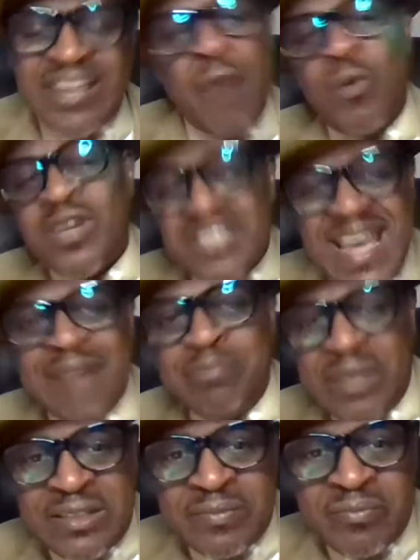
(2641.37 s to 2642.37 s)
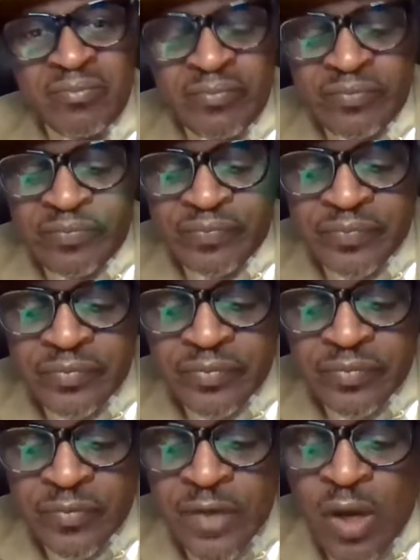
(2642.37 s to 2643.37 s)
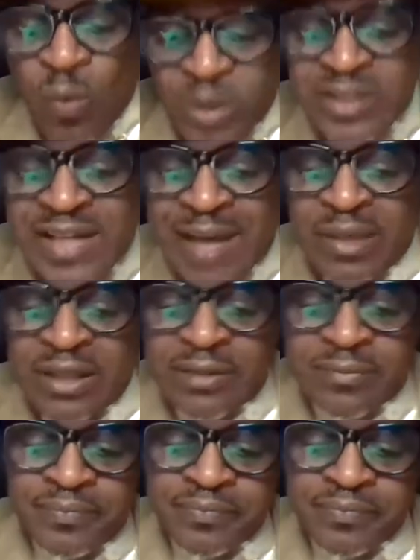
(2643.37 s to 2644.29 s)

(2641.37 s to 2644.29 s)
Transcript: Now, what does that mean? What does that mean?